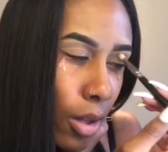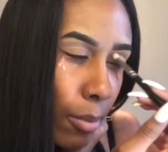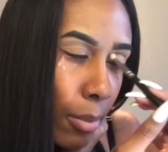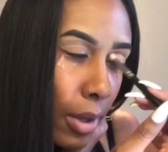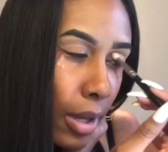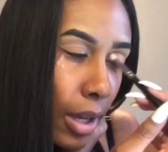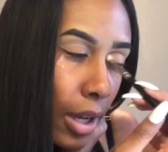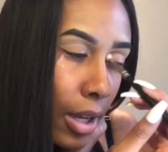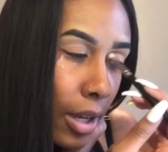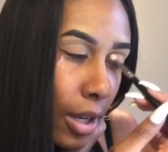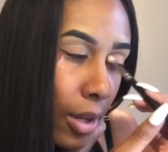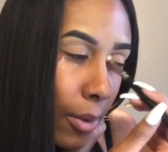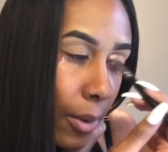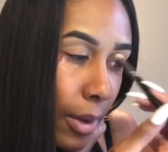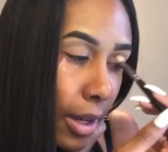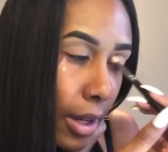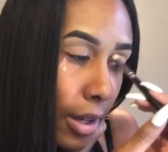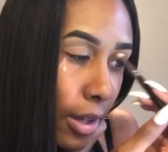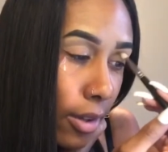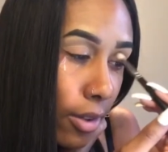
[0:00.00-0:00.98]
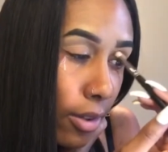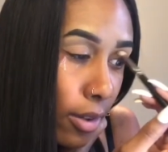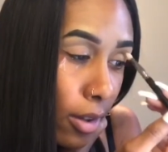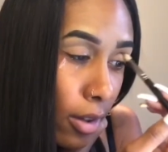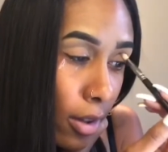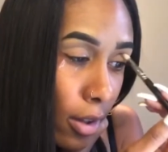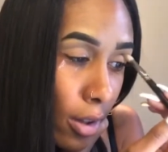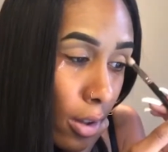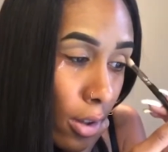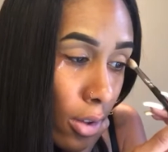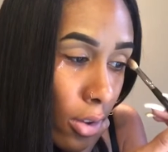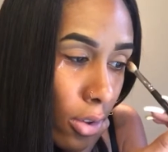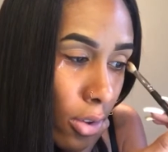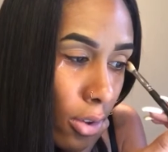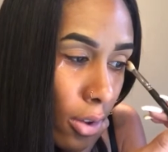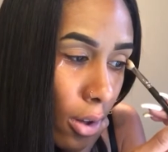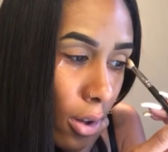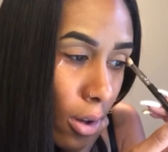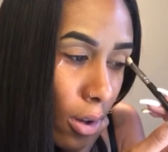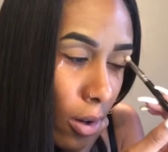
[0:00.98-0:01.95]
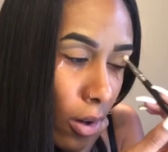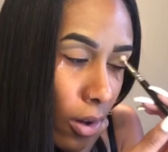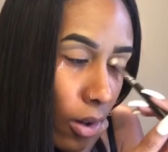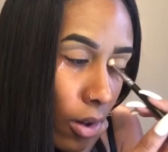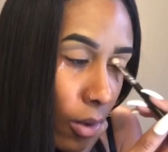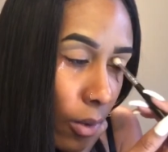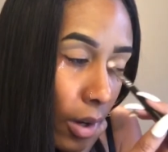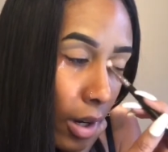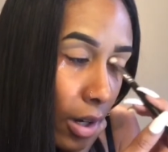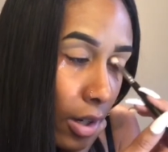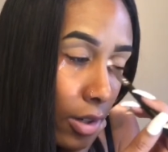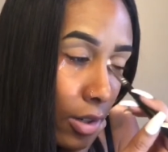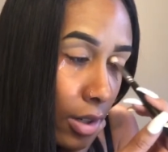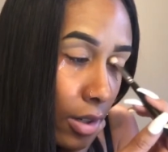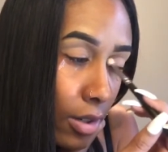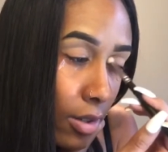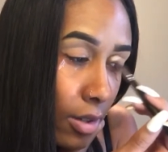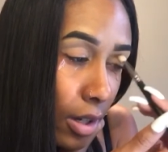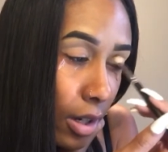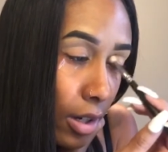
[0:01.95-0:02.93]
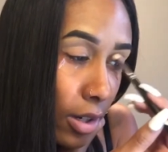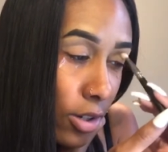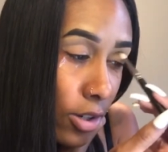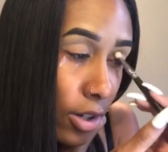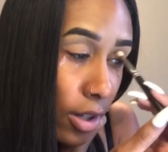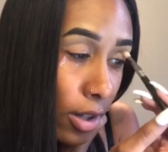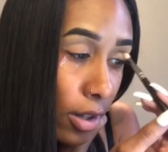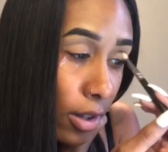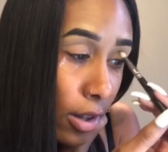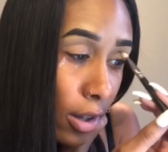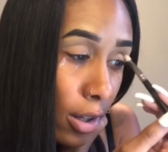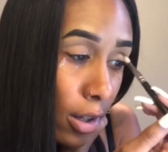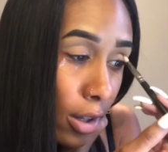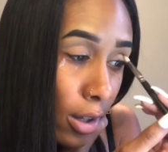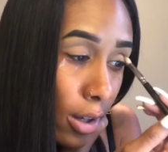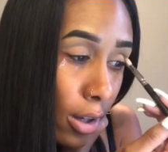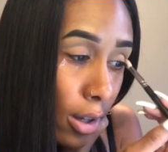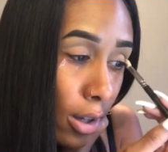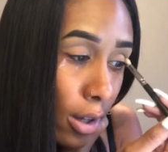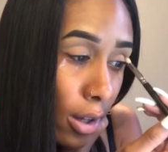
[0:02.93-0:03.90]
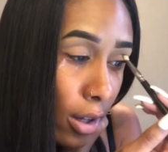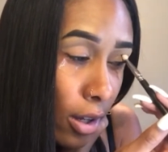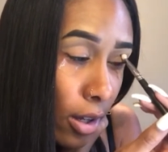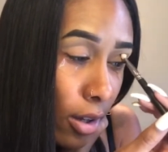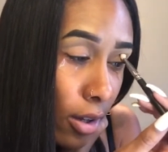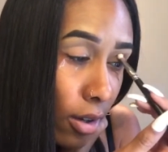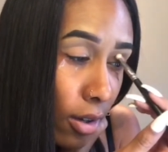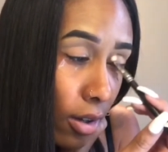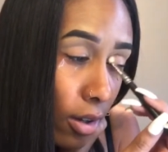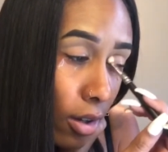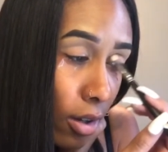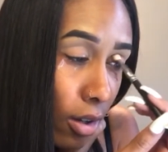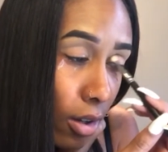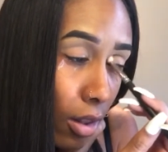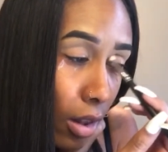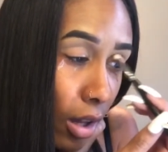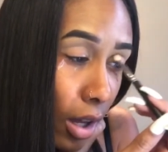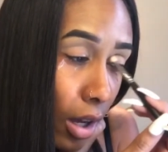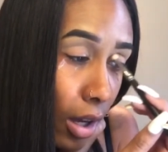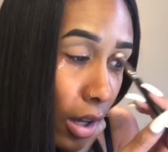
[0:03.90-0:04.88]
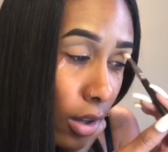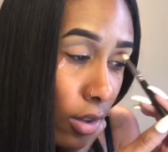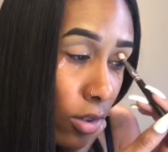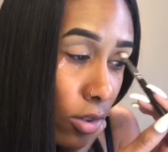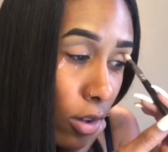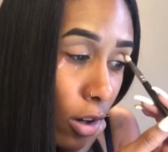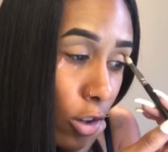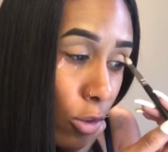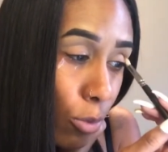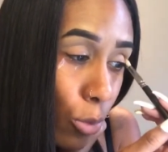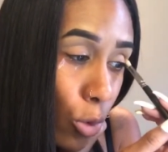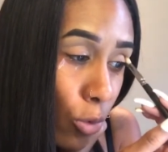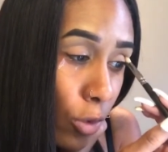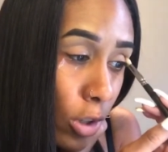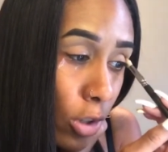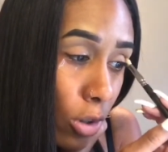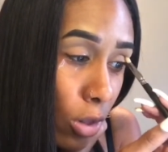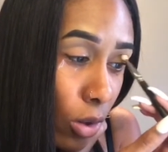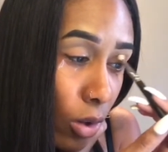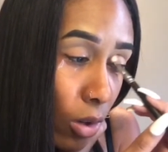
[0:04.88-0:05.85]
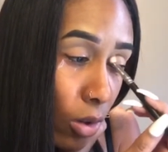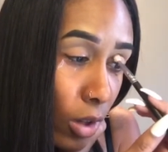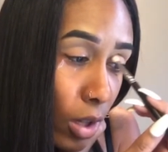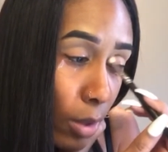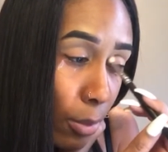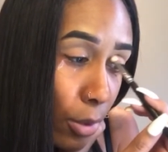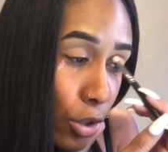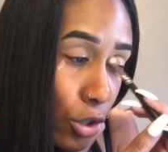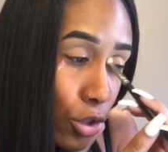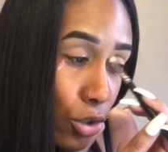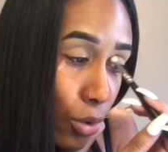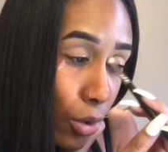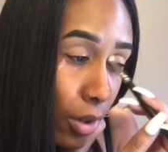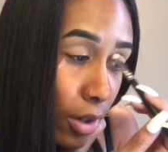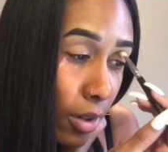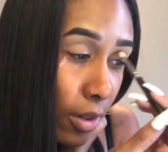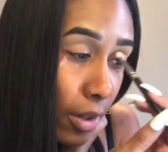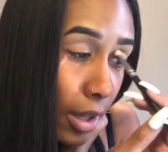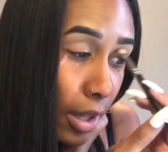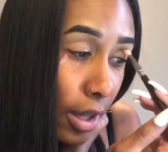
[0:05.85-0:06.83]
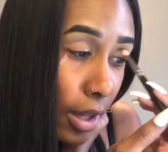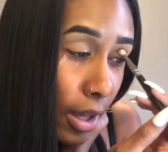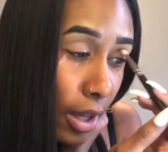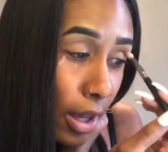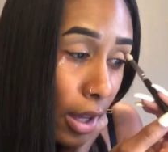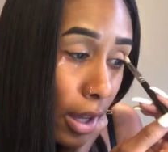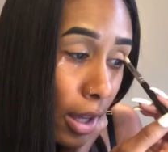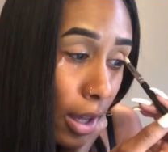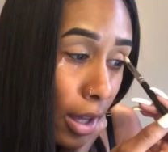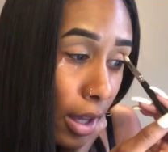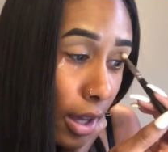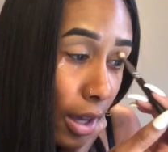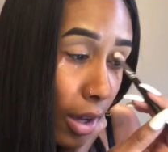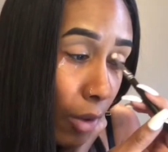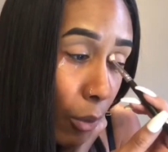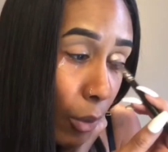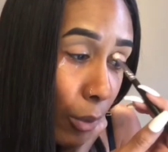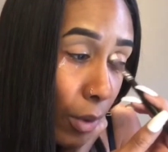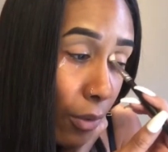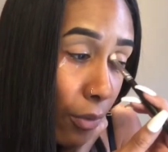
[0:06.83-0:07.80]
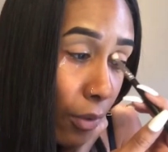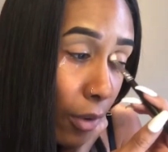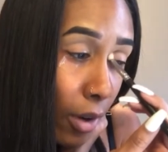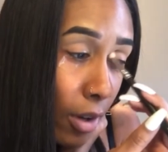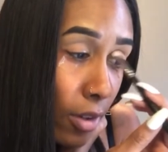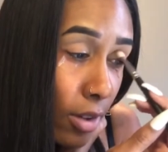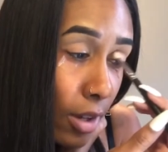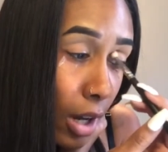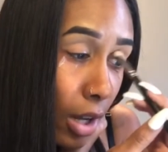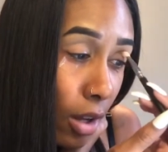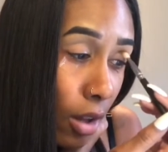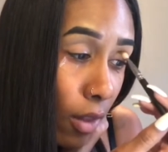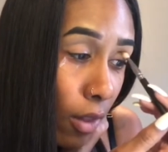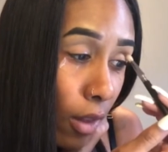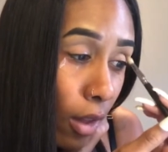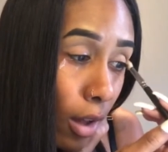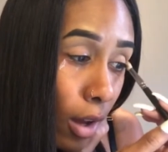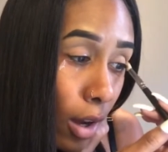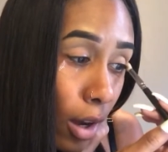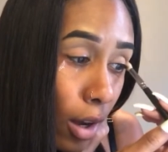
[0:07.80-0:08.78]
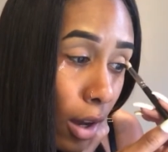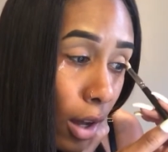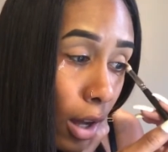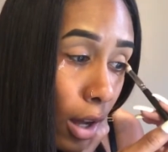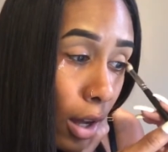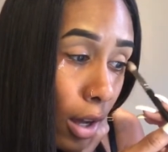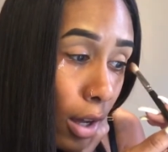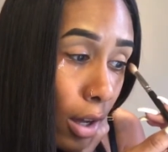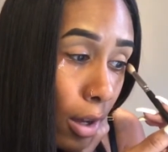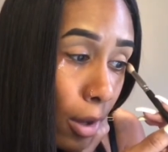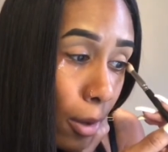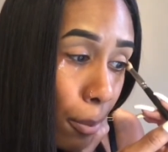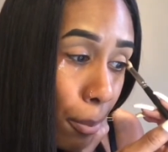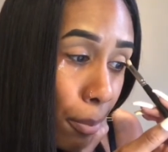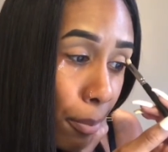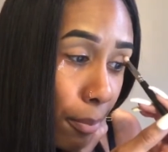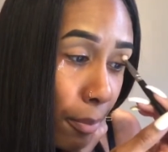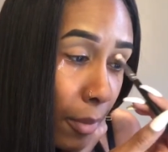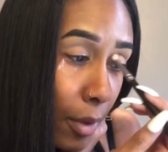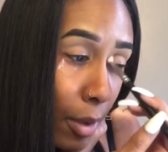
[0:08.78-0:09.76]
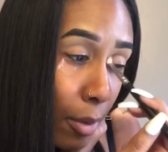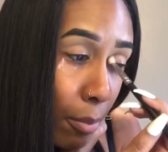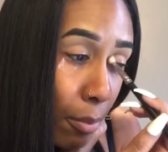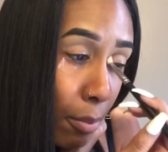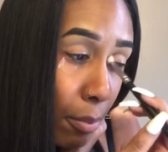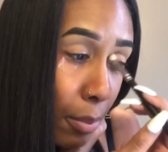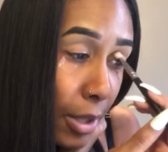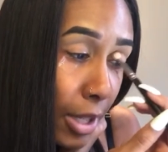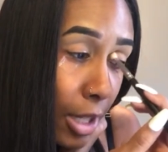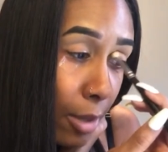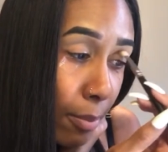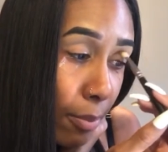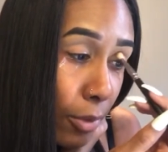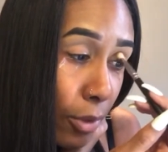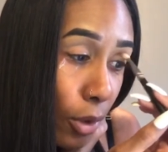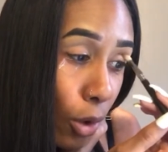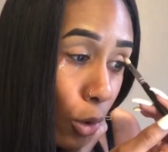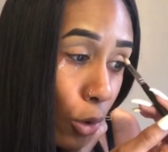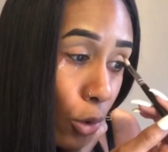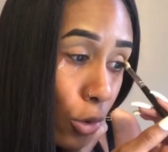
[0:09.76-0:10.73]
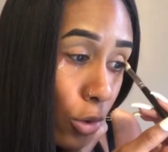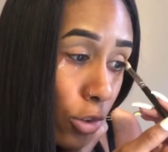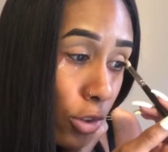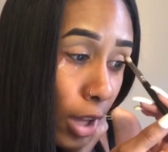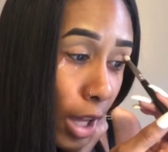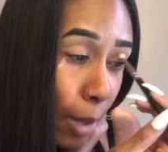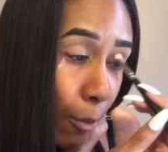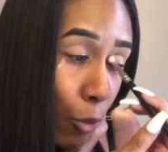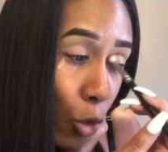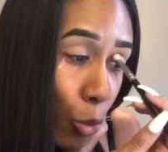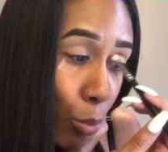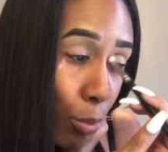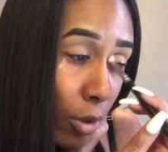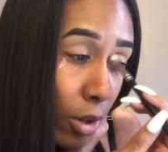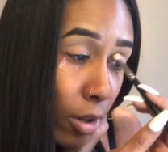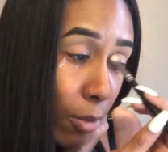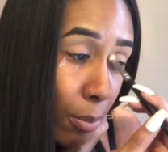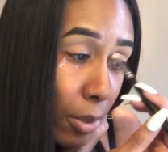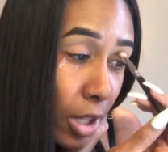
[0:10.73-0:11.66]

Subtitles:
But anyways, so we're just there chilling, and the line starts moving slowly but surely. And when we first got online, I peeped those same group of